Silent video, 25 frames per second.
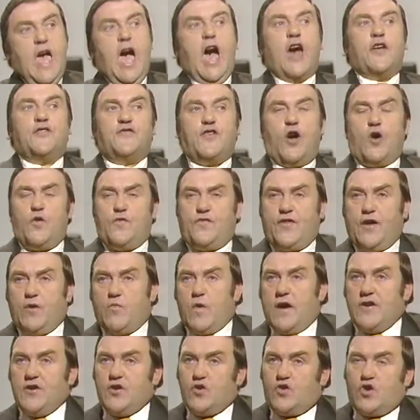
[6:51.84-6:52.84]
And don't think
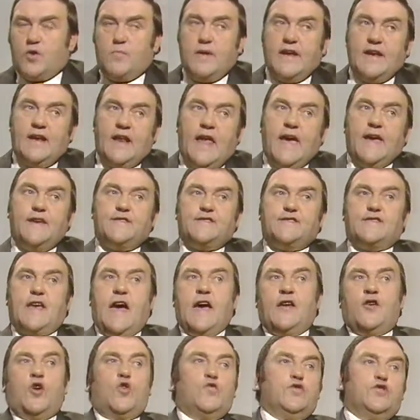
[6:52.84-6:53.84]
when you come in late, as
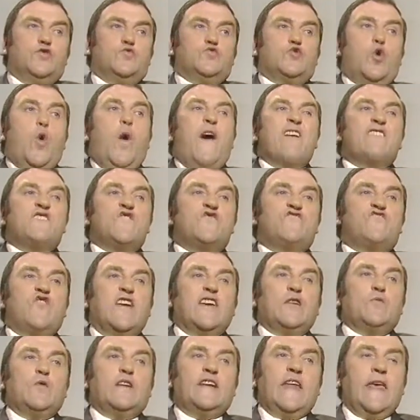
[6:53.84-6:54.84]
I know you do
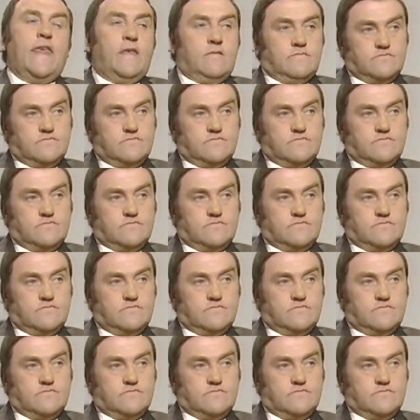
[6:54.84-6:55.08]
frequently,